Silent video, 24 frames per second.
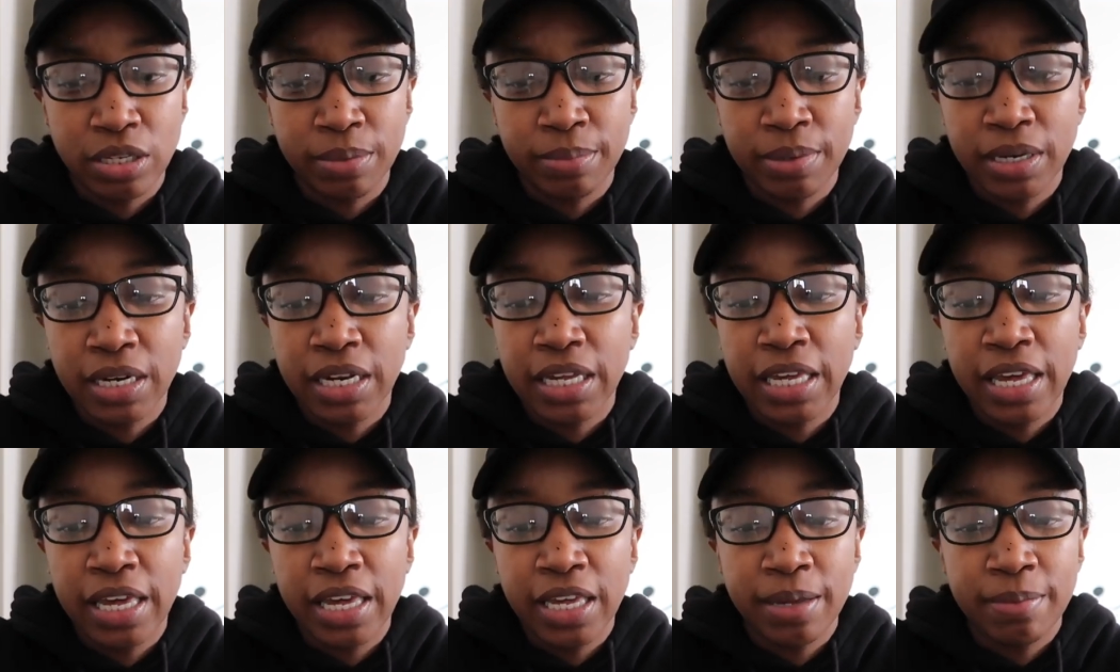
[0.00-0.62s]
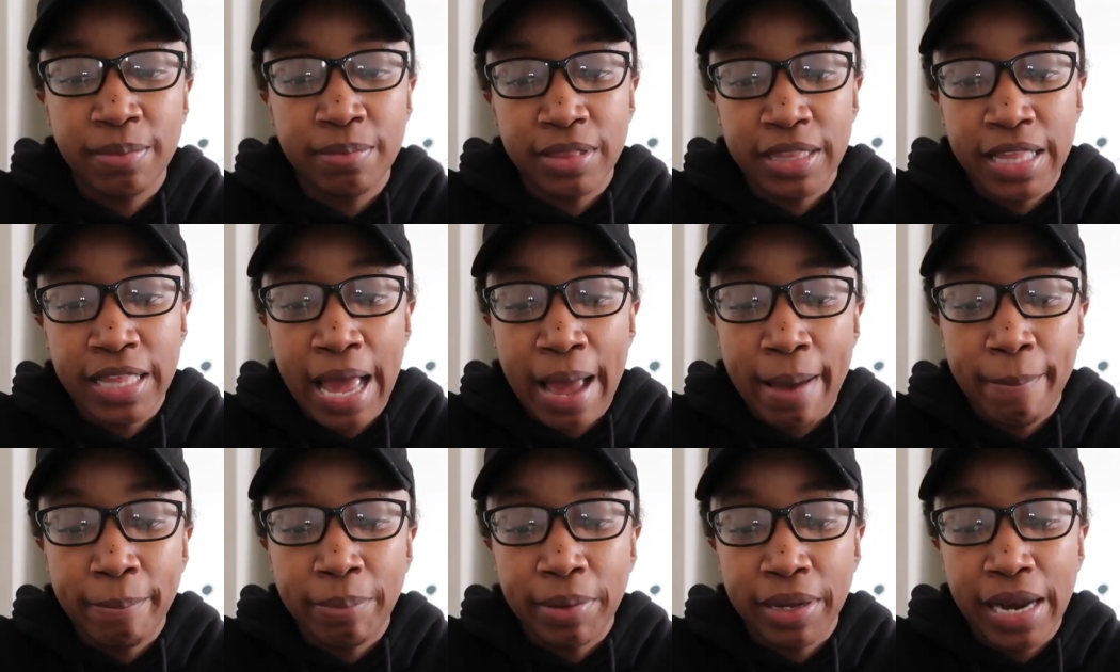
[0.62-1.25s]
So I'm gonna get him
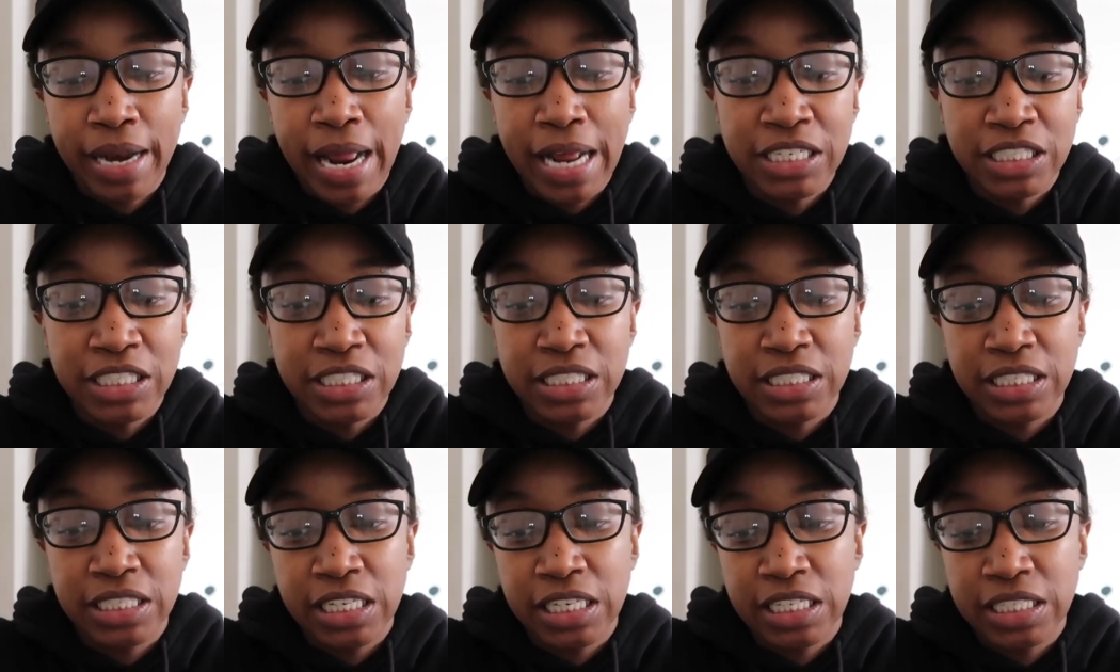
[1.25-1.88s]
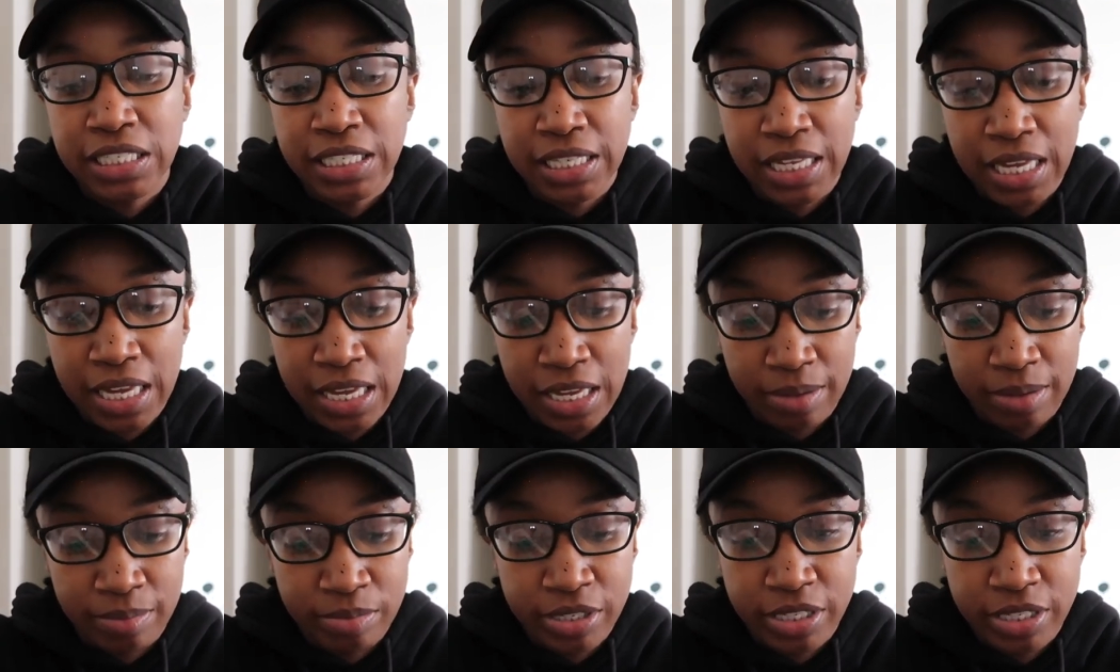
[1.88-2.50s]
that, but I just needed to get
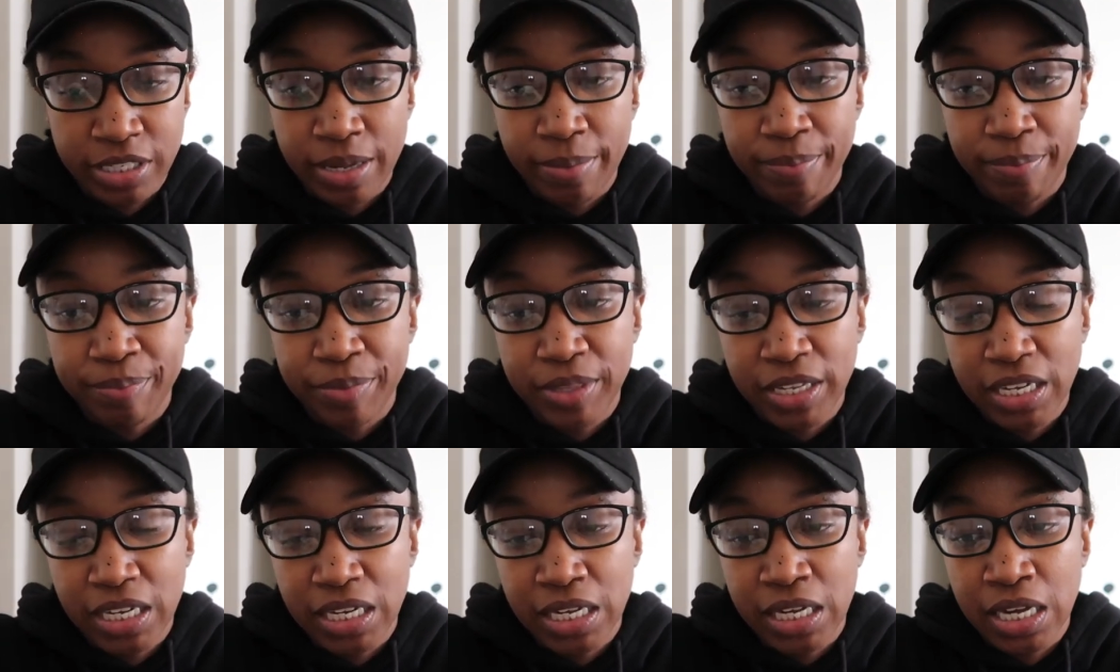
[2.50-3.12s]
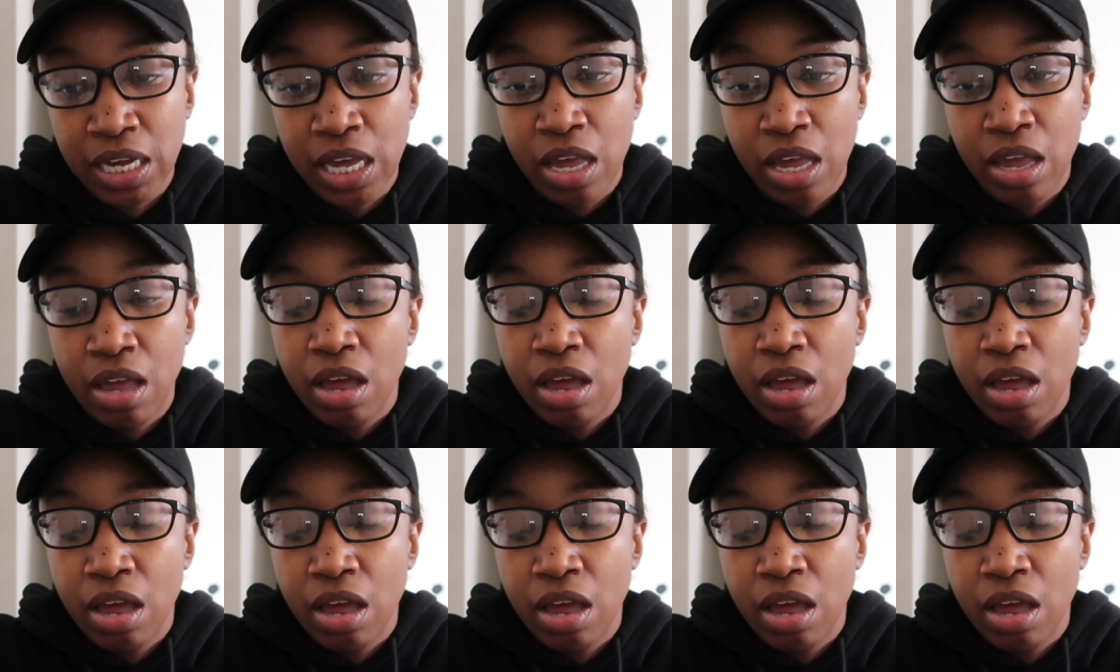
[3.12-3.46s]
him something